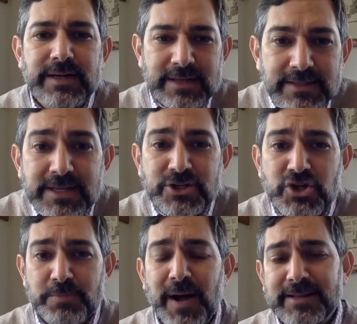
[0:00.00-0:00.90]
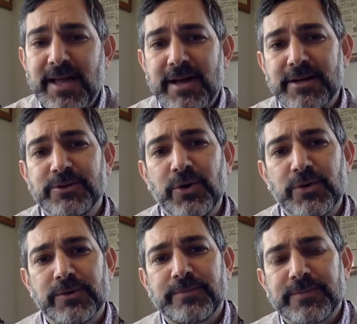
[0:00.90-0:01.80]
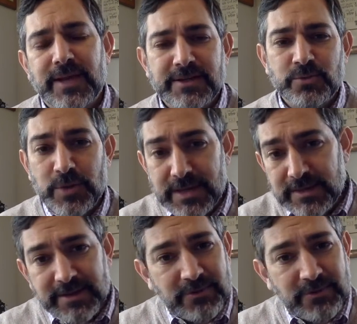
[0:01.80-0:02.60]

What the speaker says: this Shabbat HaGadol, if we